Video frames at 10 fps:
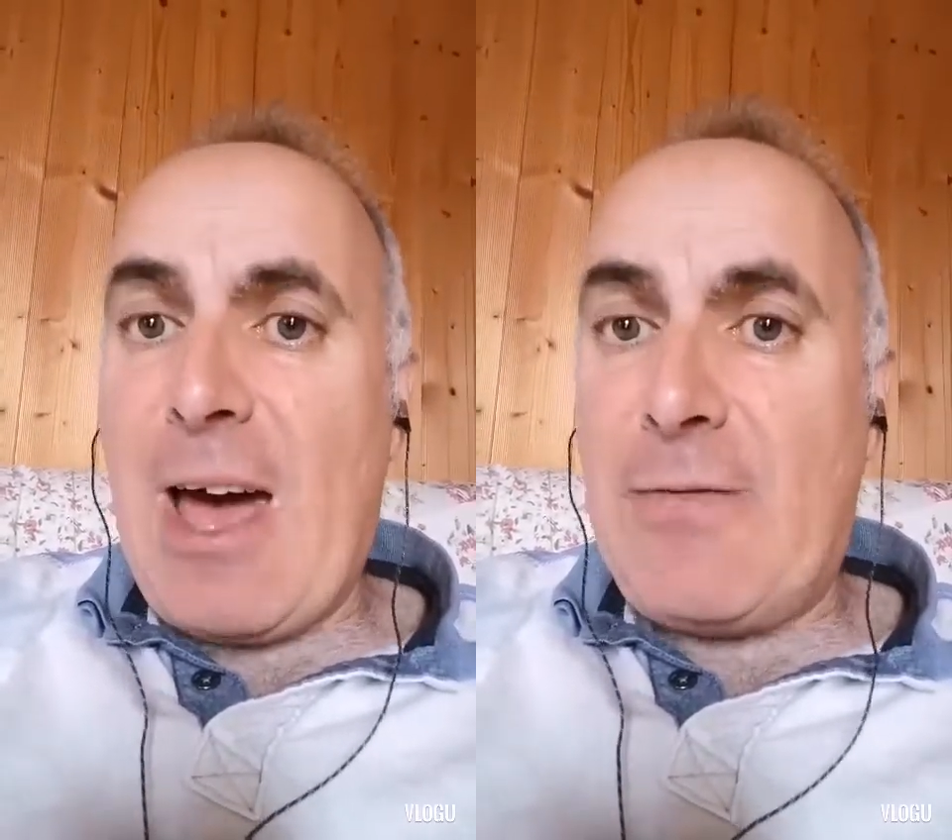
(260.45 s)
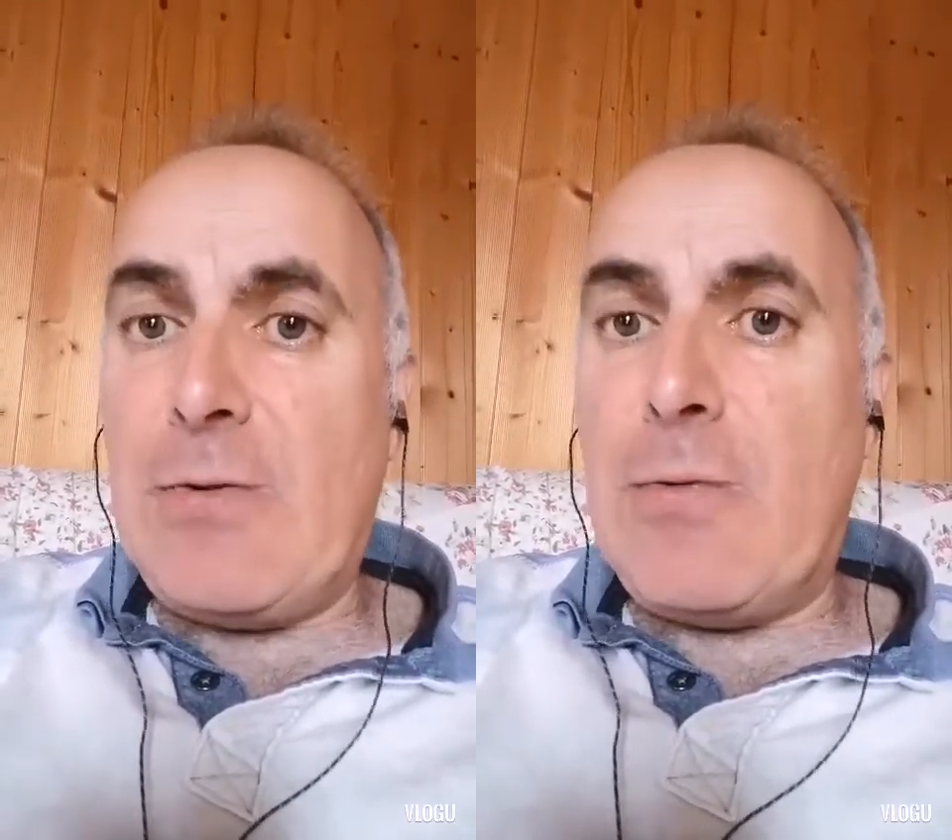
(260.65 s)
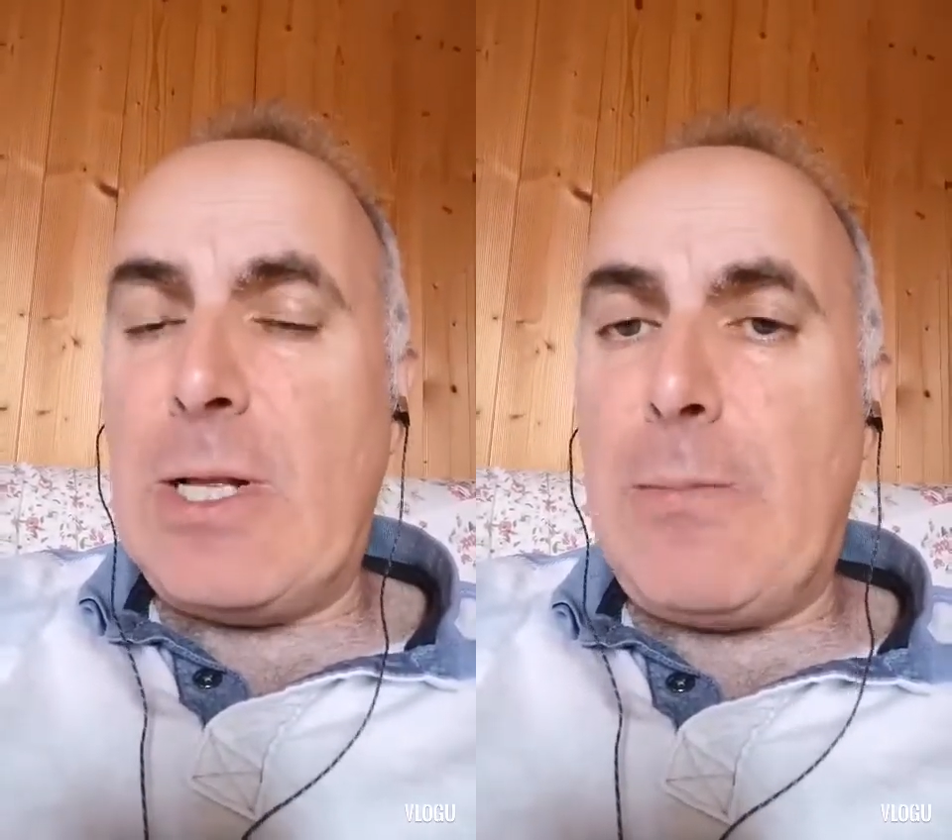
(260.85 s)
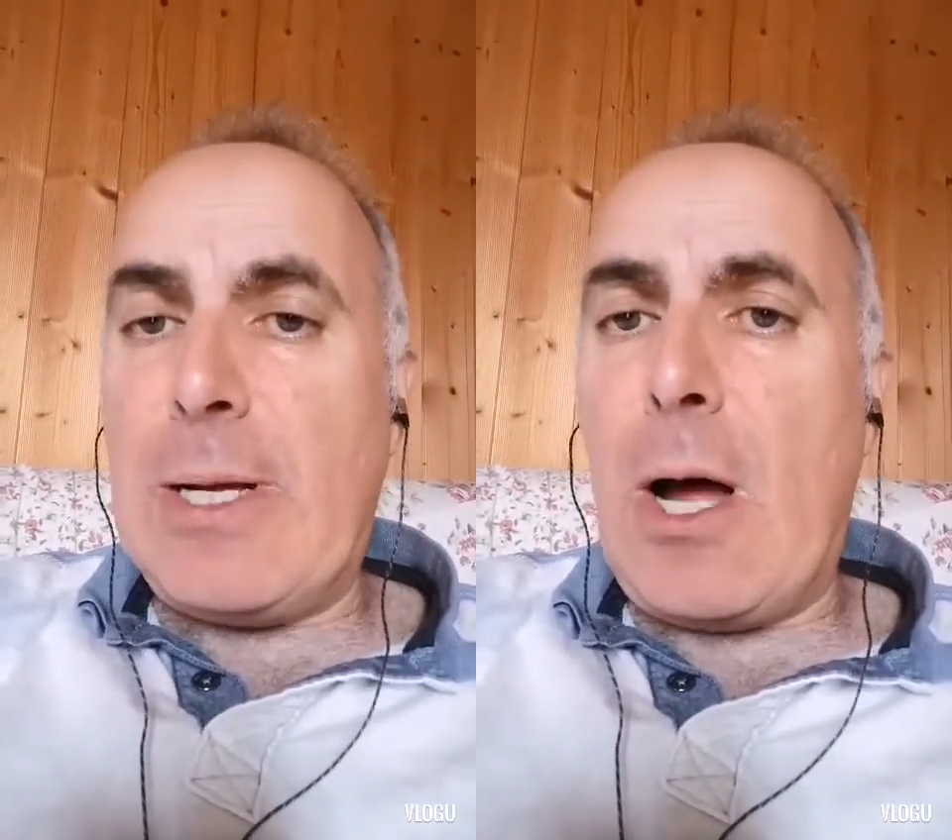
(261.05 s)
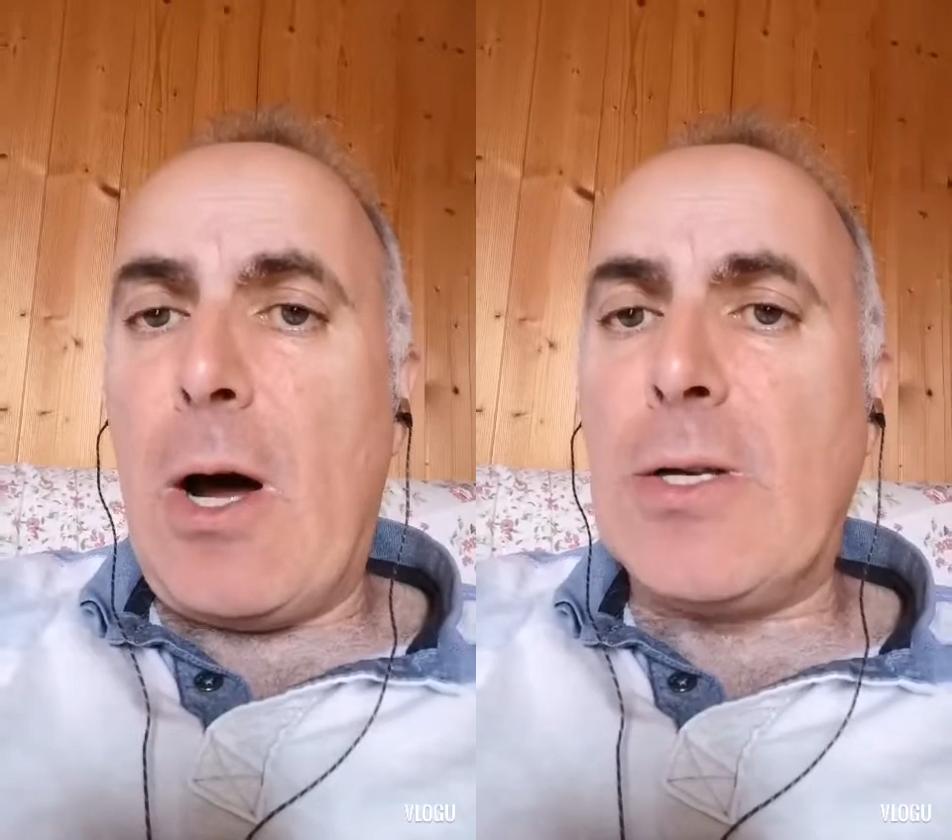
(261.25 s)
haven't really
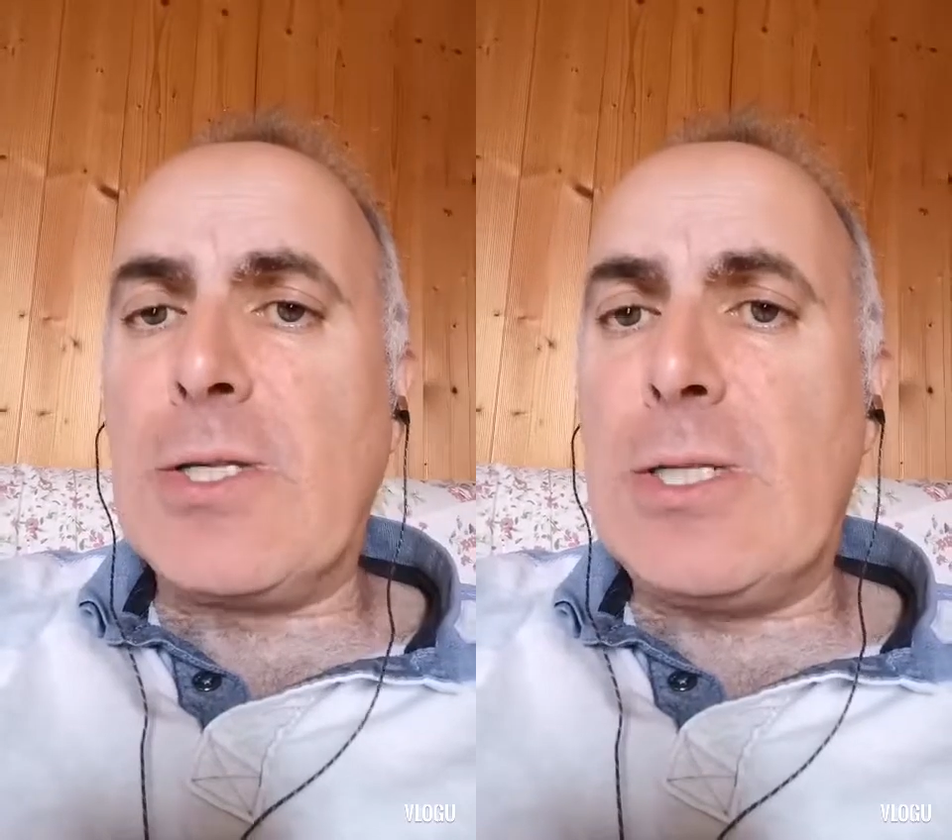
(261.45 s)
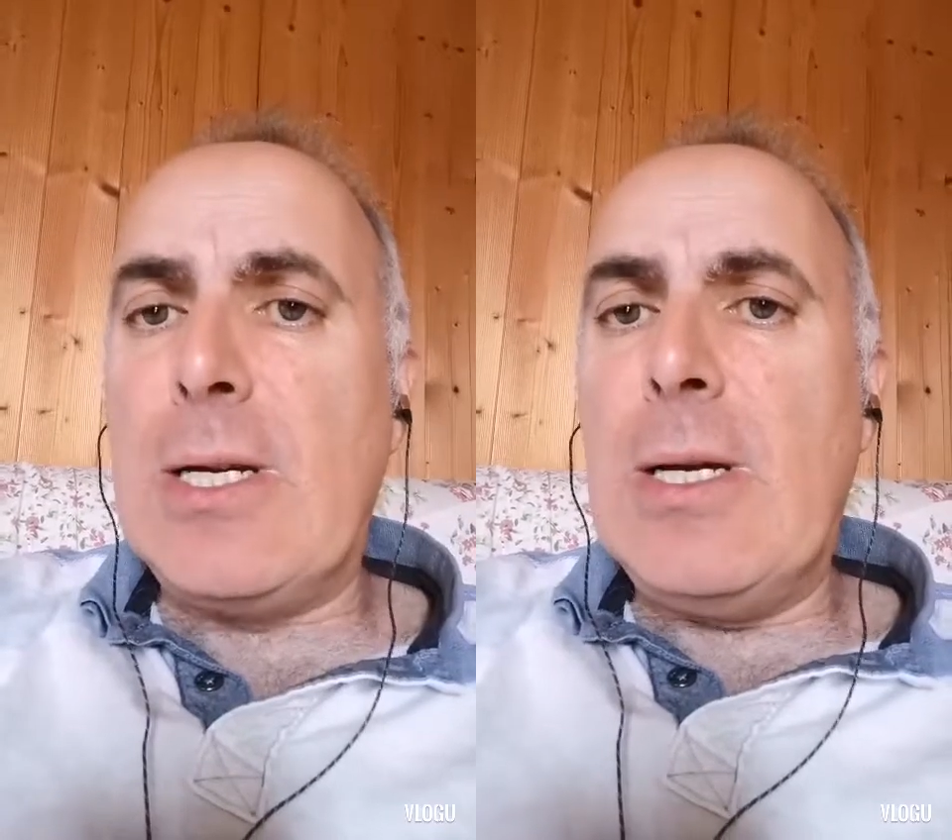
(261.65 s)
been asked.